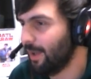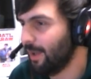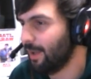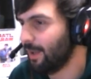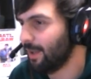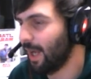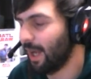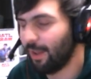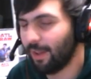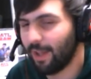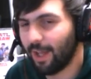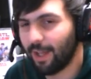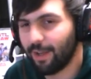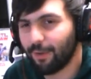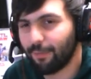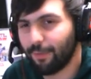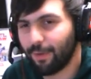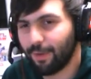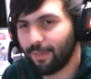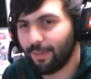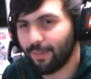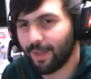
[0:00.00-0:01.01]
yeah, I
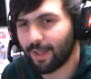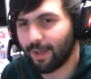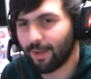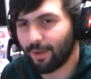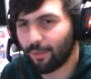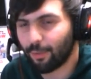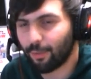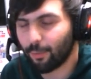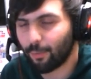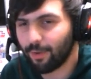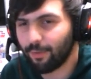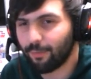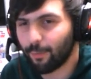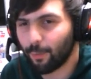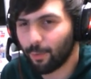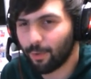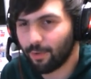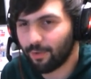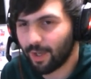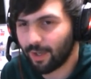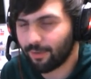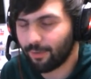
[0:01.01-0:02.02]
definitely think, like, 3 to 4
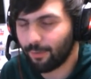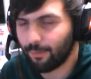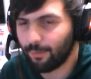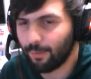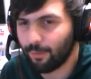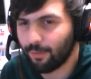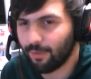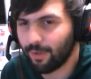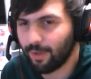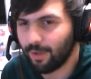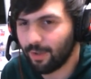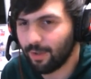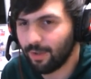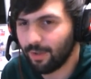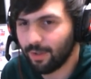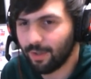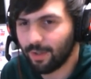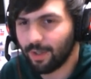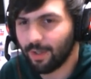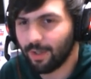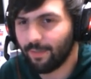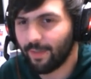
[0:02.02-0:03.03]
decks, if you see
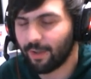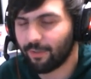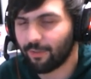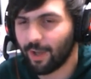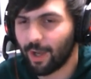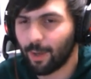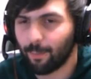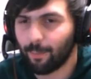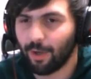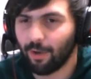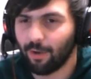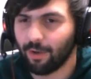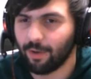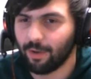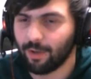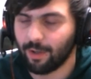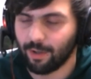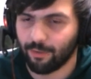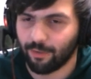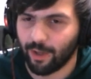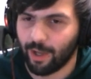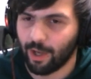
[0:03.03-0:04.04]
in that top area,
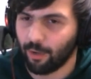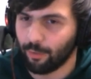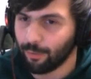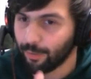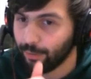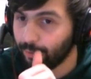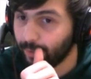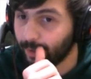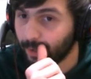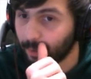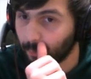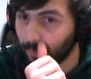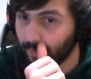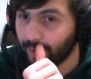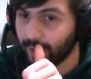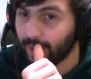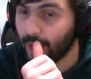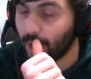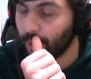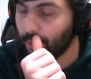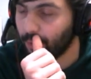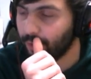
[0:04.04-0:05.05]
is a healthy thing when they
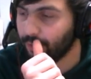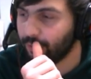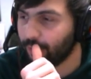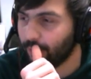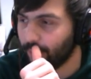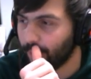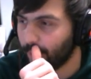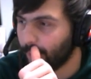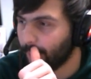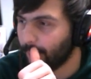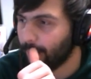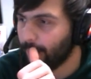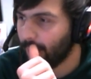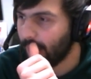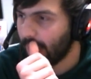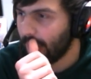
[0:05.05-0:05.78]
counter each other.